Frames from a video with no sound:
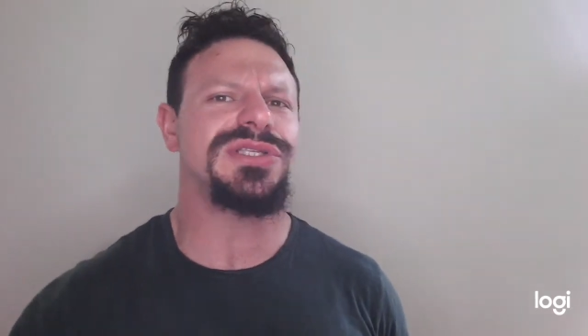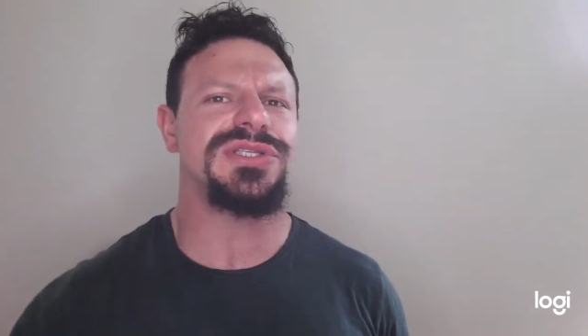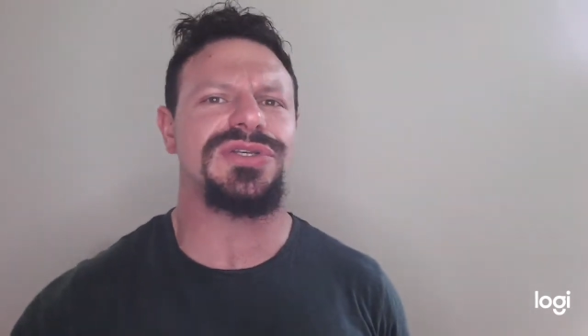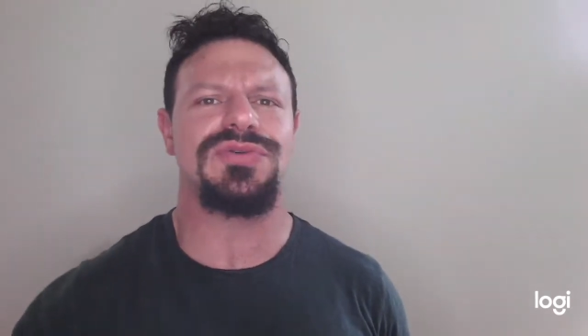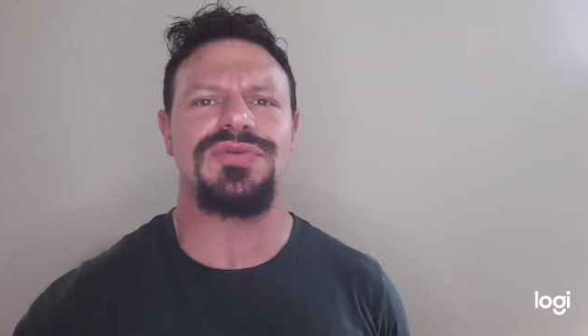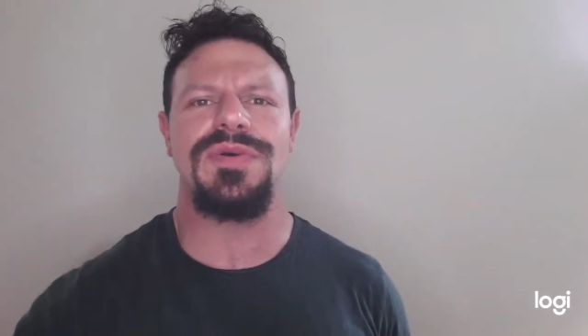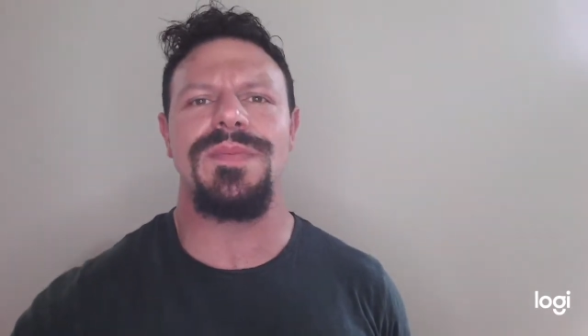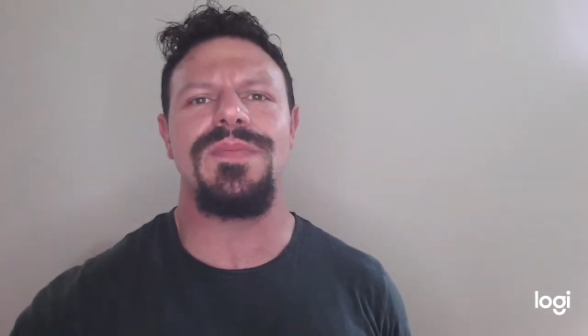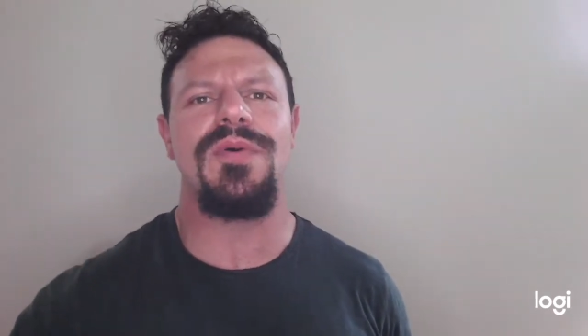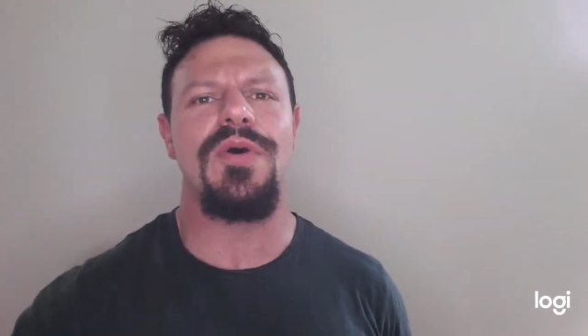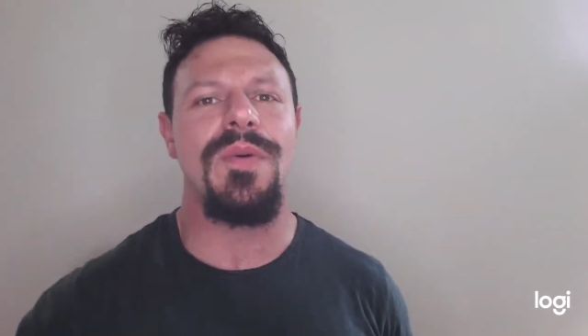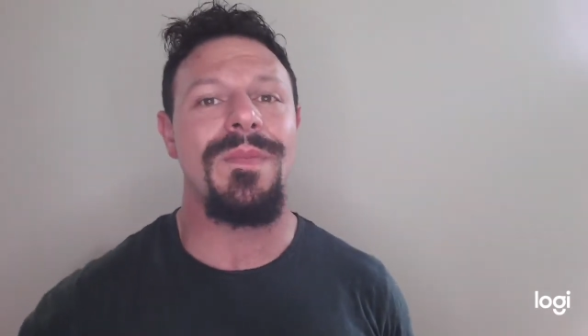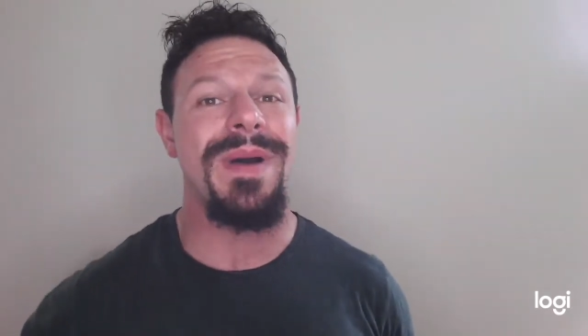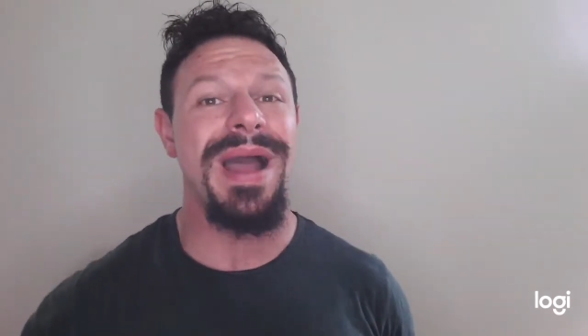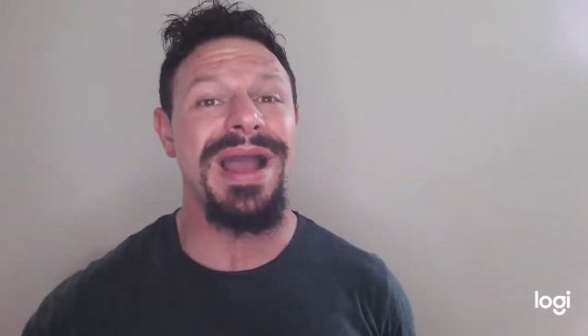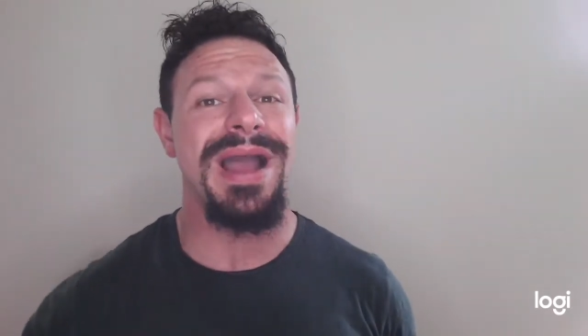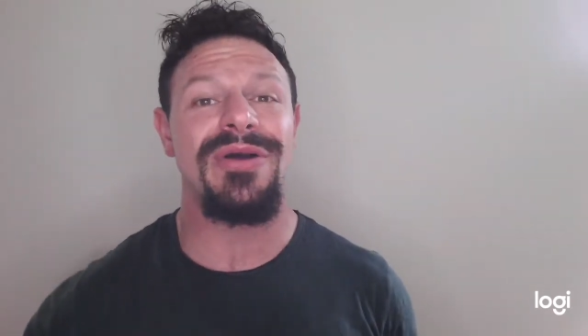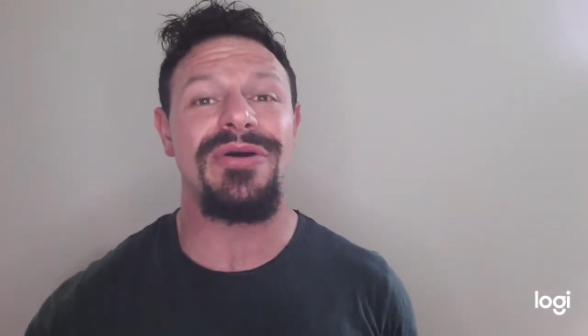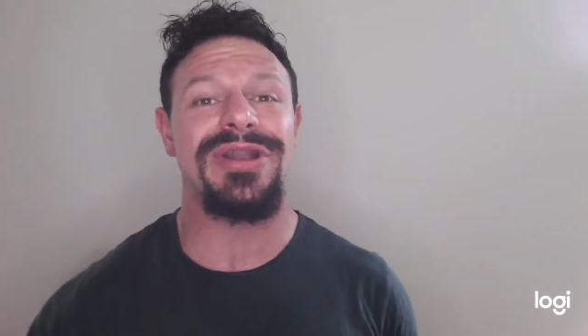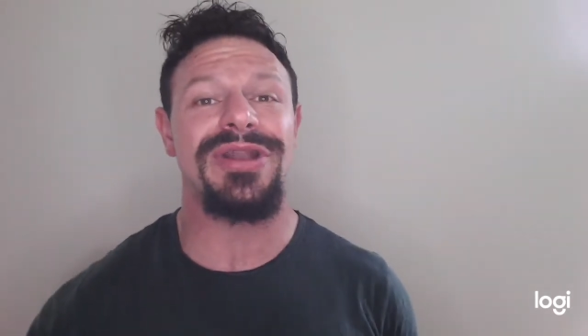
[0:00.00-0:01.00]
to report
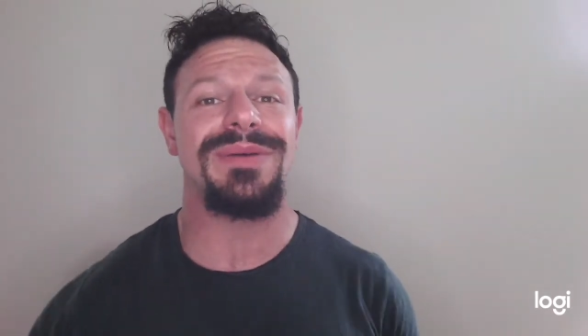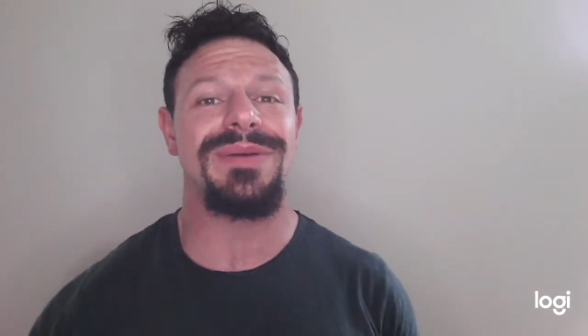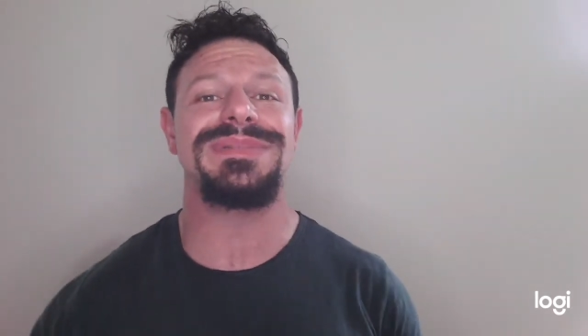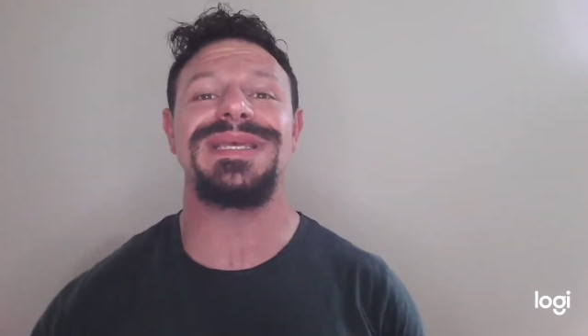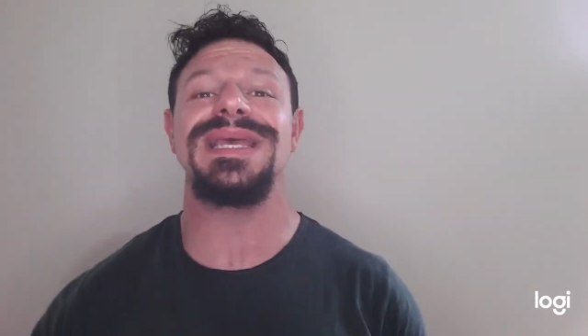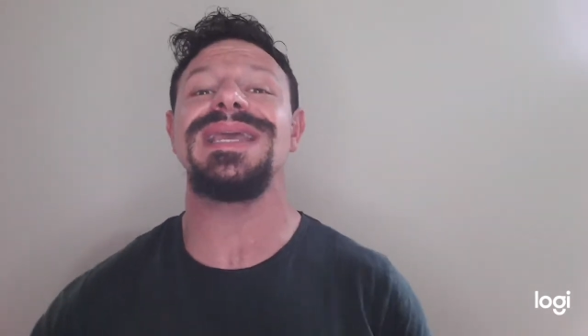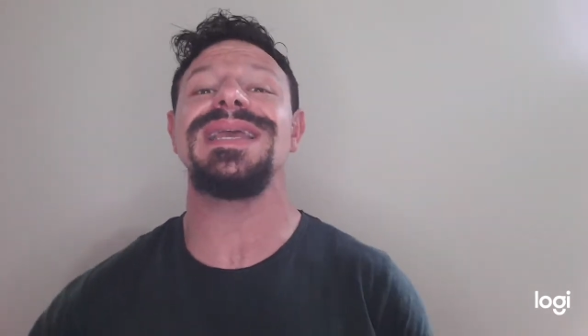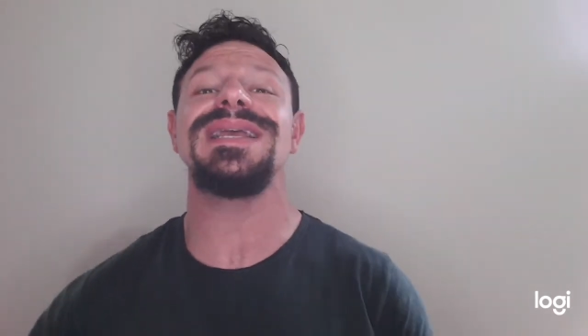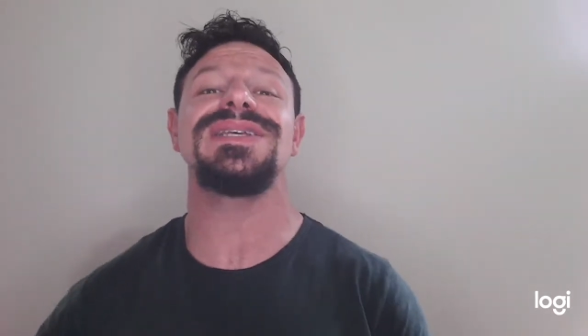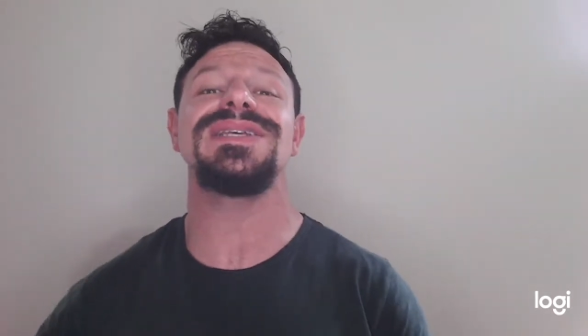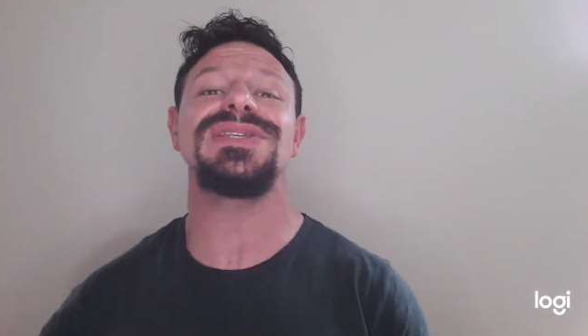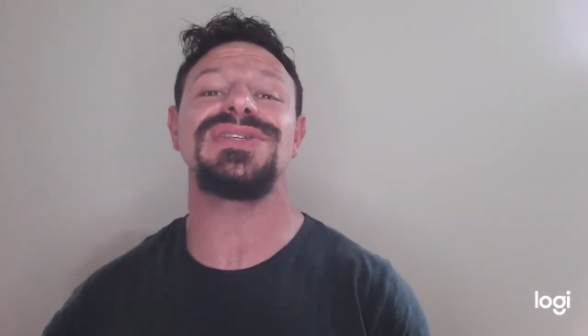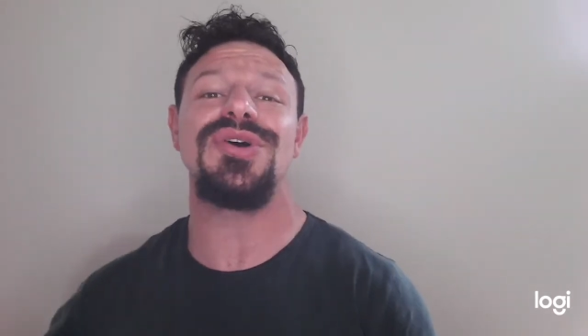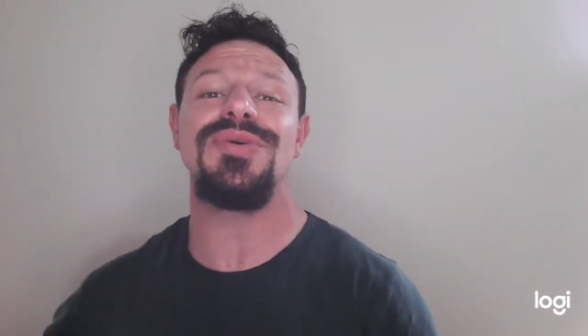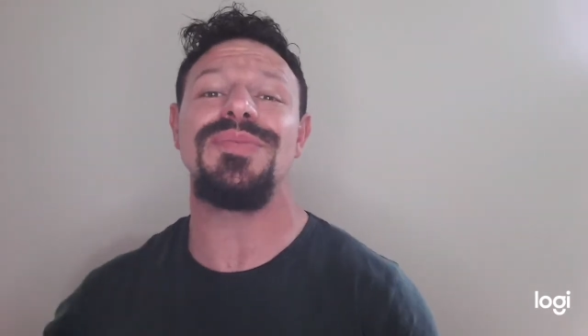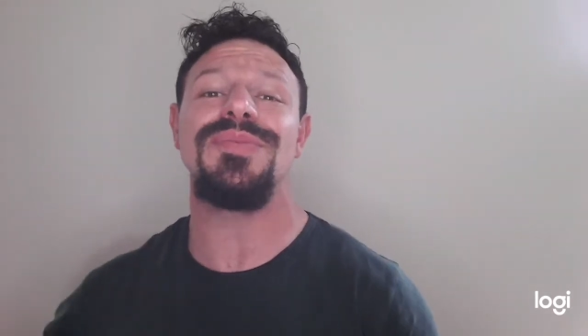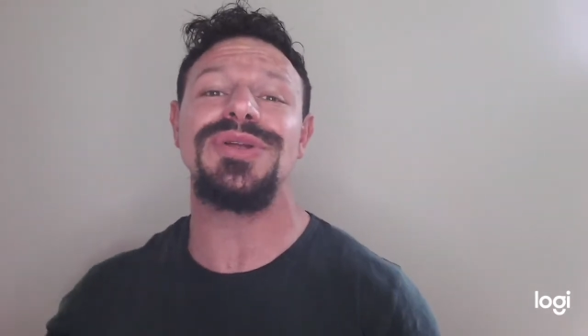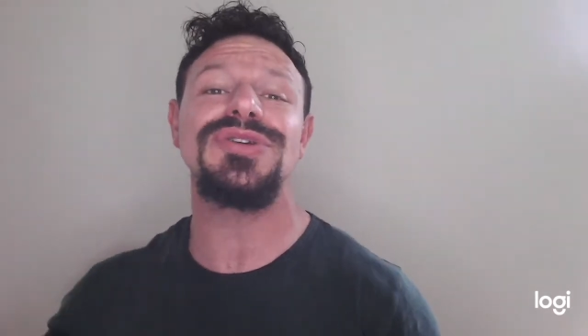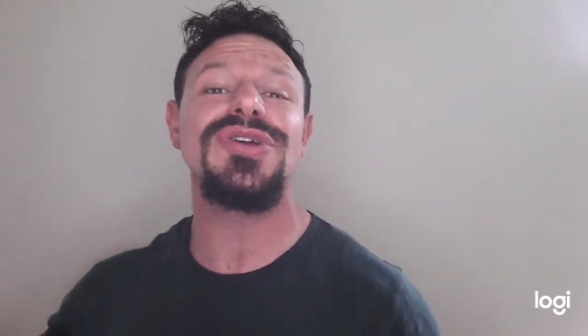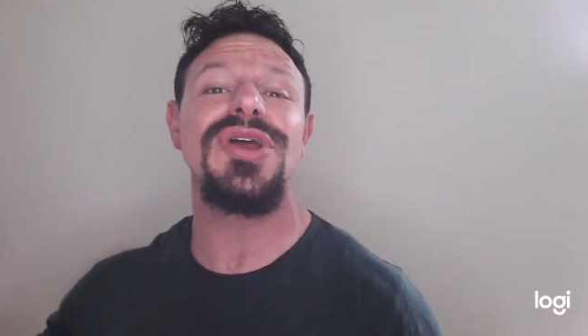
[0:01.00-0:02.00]
back on. I'm taking
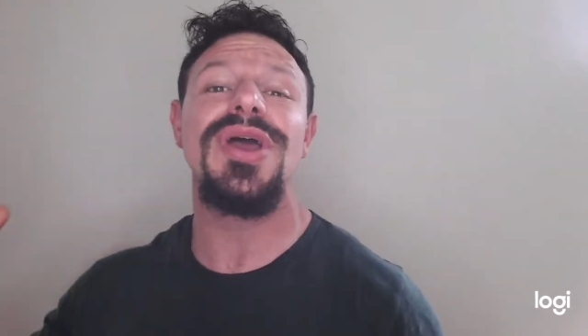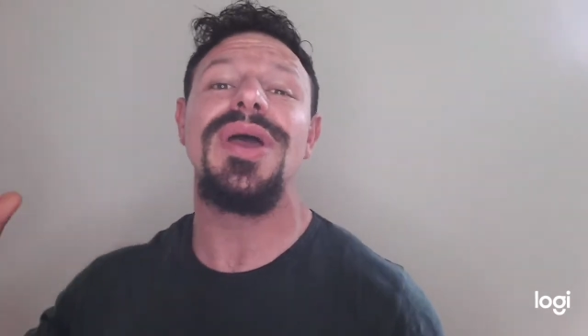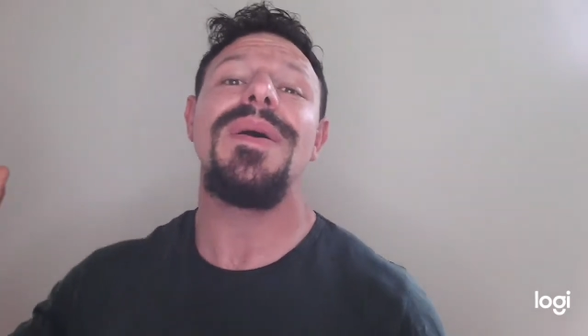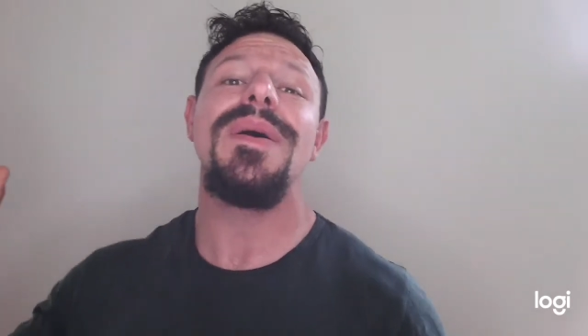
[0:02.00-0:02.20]
so much